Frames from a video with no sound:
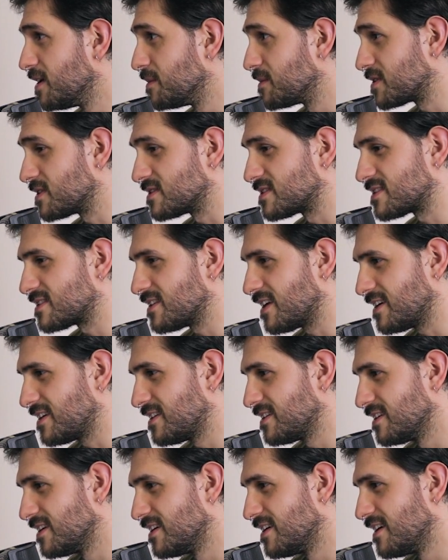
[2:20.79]
because like
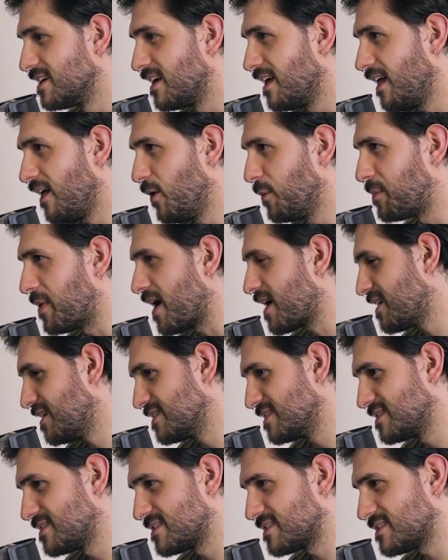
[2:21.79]

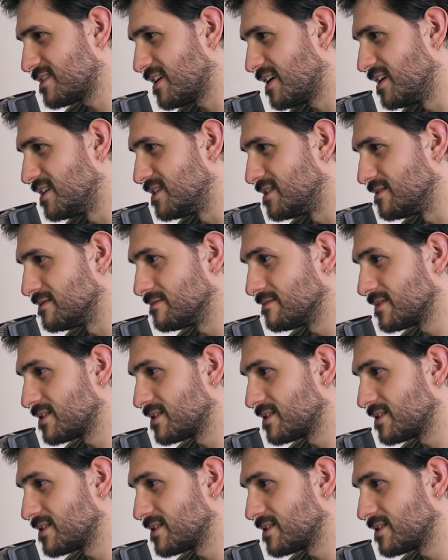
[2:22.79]
alpacas and